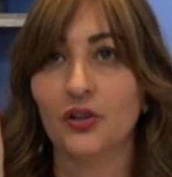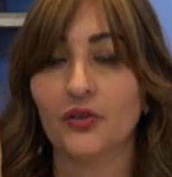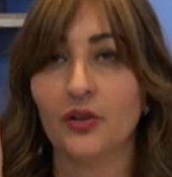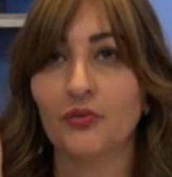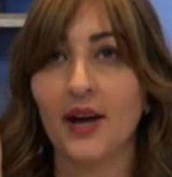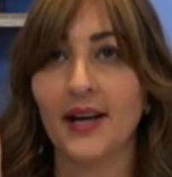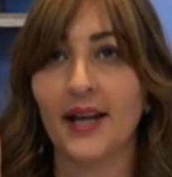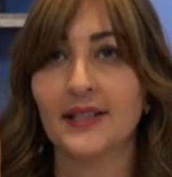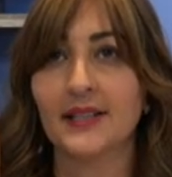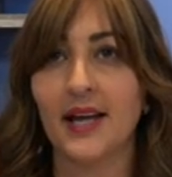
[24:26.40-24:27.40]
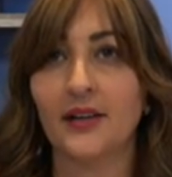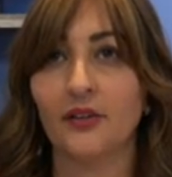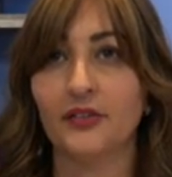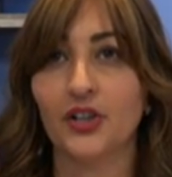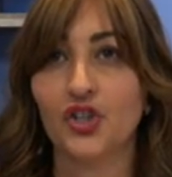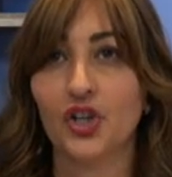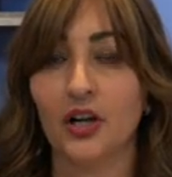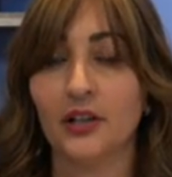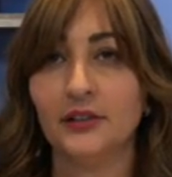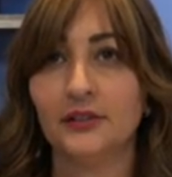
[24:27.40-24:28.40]
of the right hand side of the
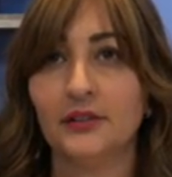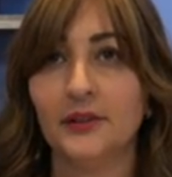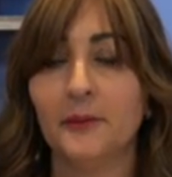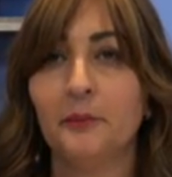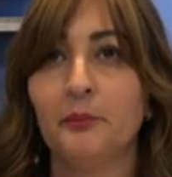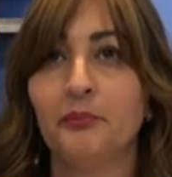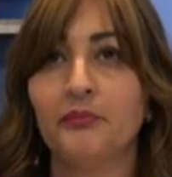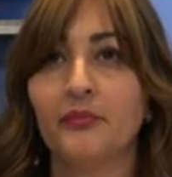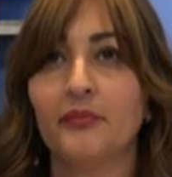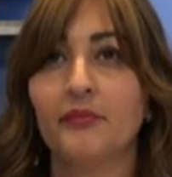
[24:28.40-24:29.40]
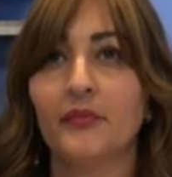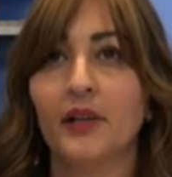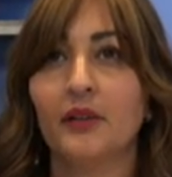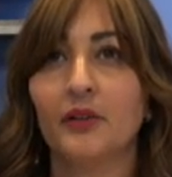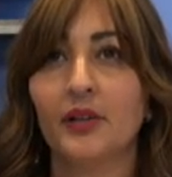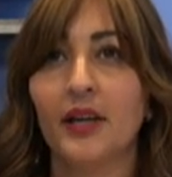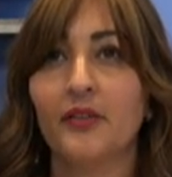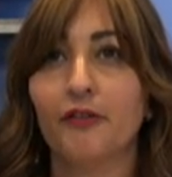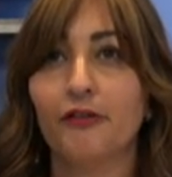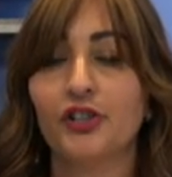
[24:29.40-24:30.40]
chart. Okay,
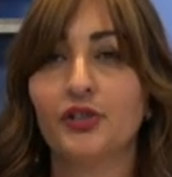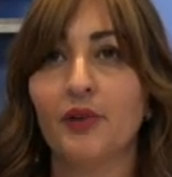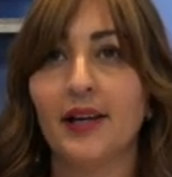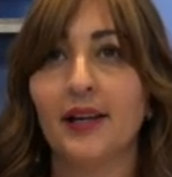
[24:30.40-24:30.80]
the first right